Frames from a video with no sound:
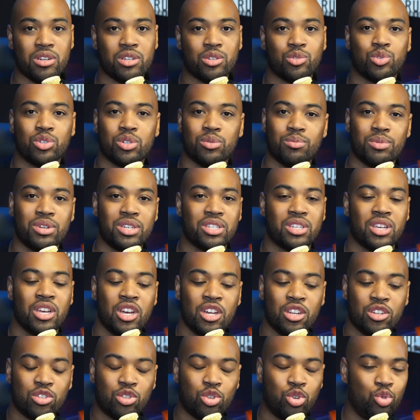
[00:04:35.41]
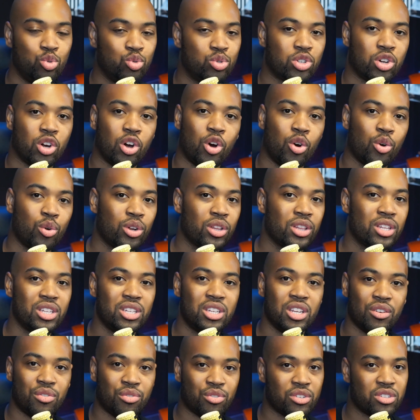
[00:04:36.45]
which means 2 totally
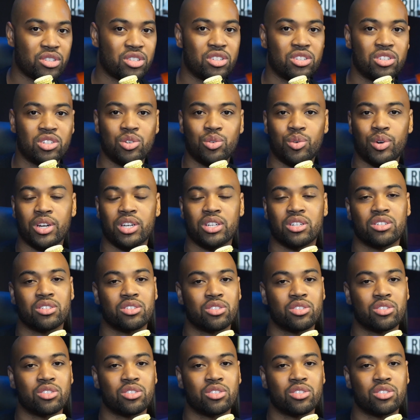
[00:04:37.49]
different situations,